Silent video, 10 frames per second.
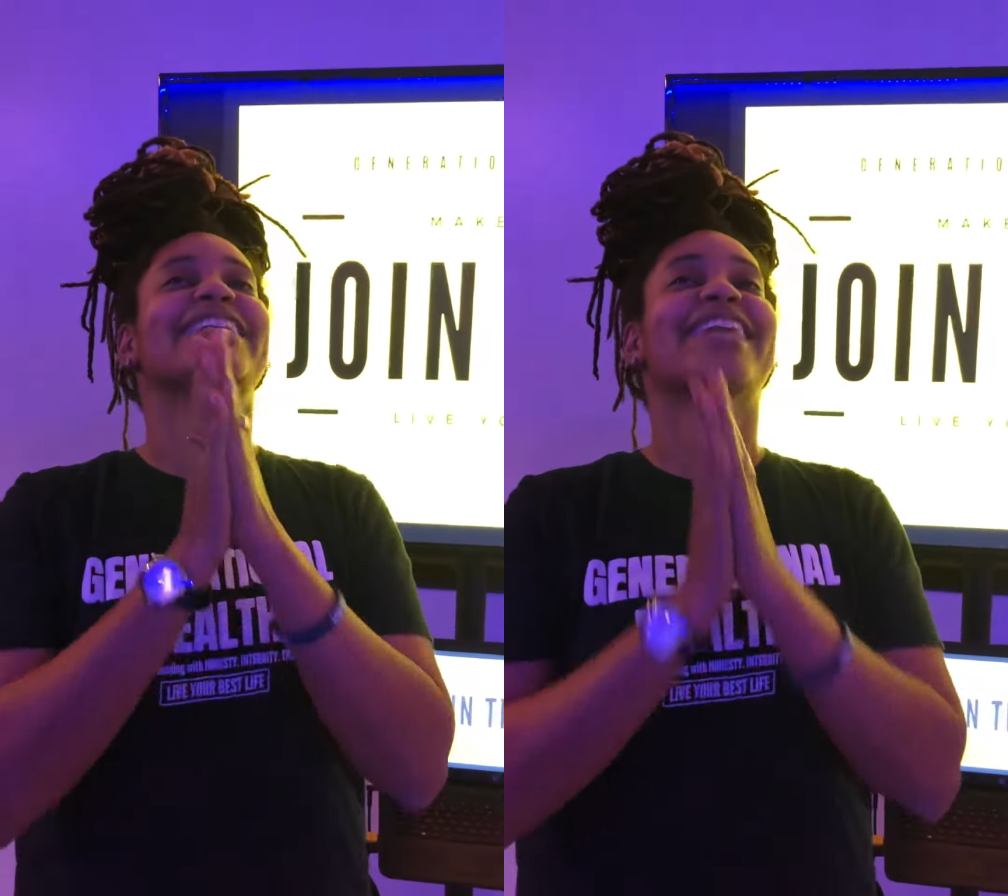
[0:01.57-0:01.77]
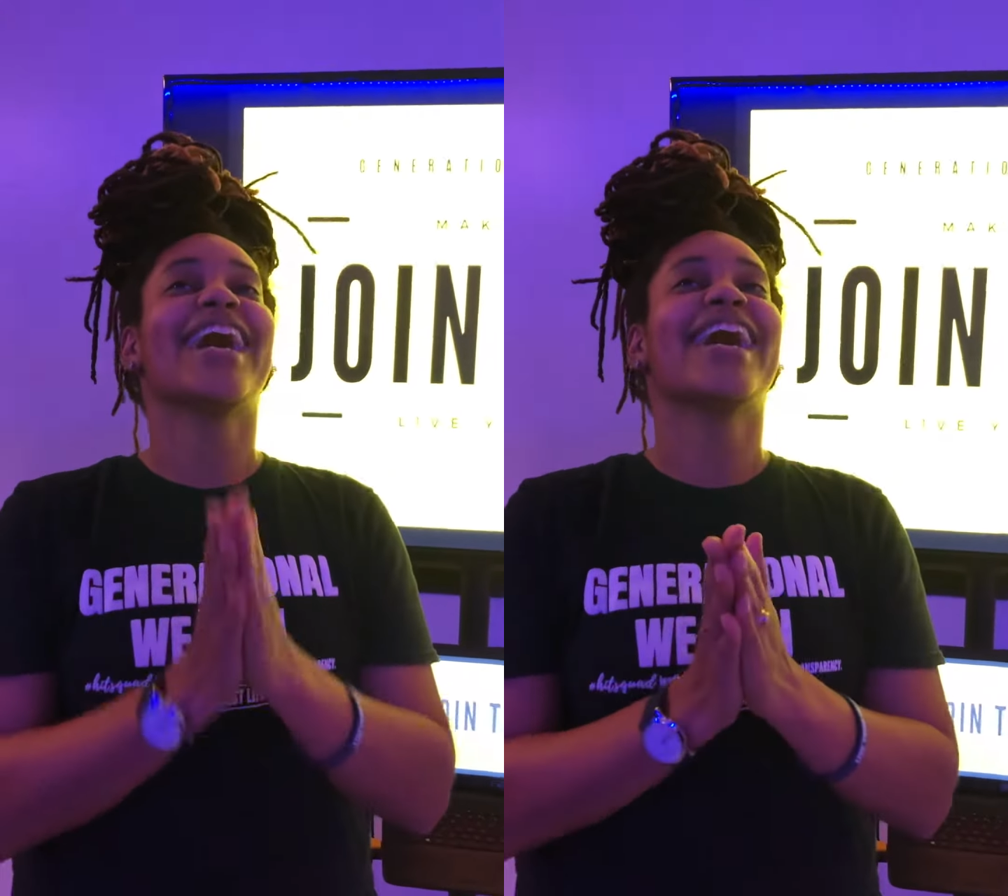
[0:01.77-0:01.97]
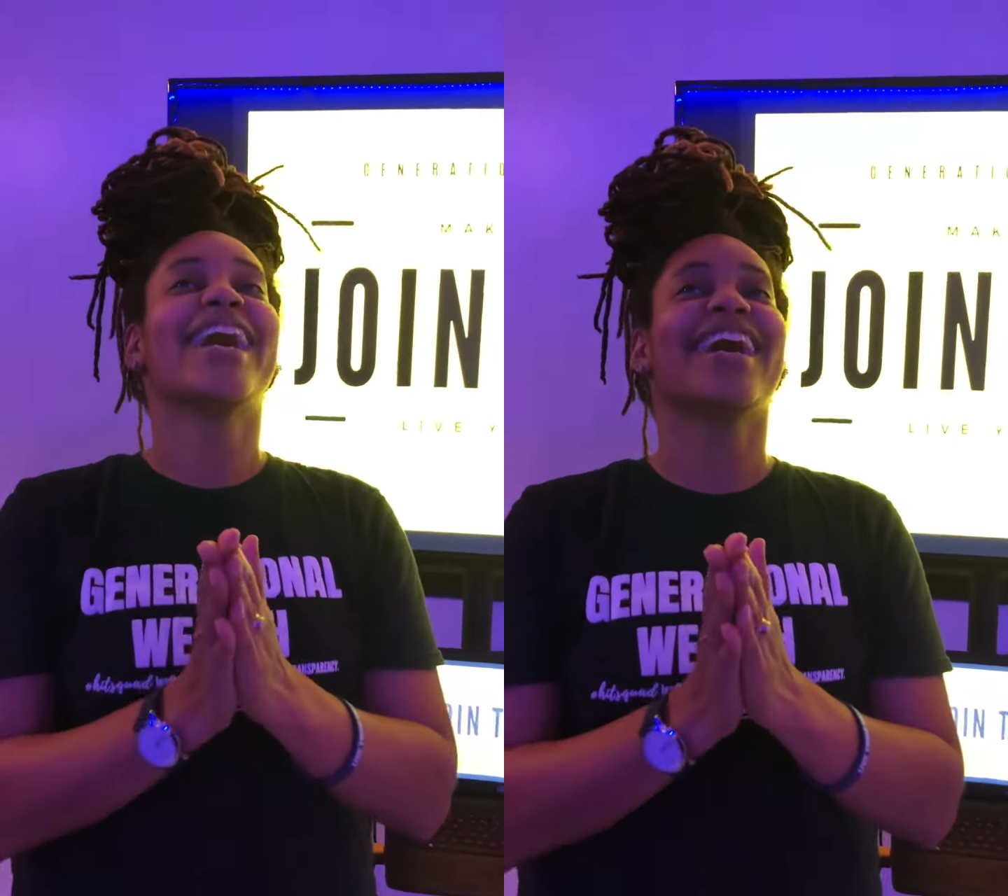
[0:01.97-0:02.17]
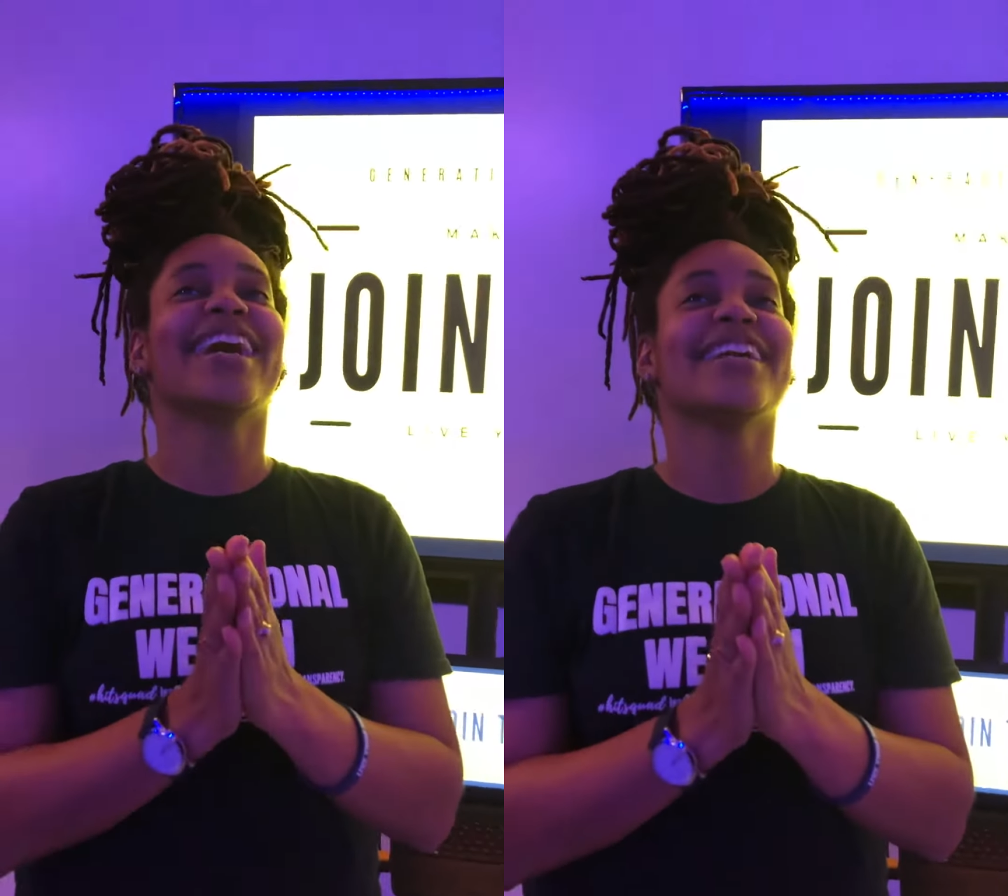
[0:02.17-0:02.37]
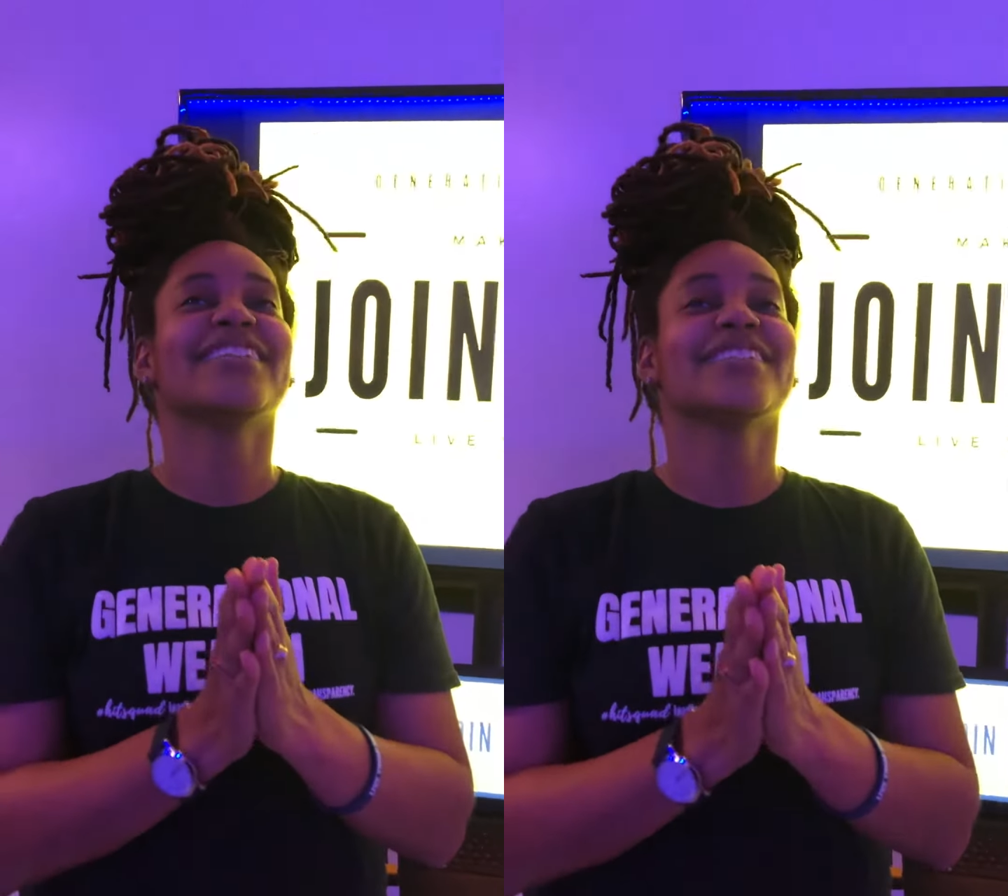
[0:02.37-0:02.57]

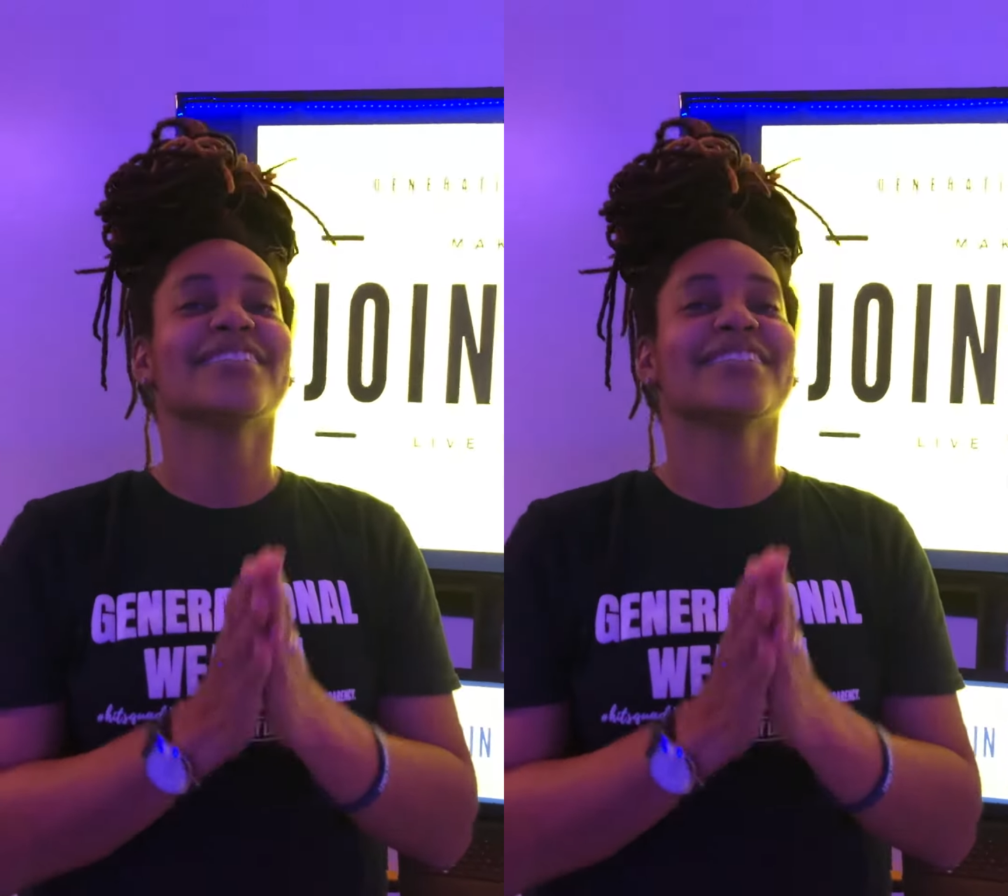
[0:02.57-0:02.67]
God.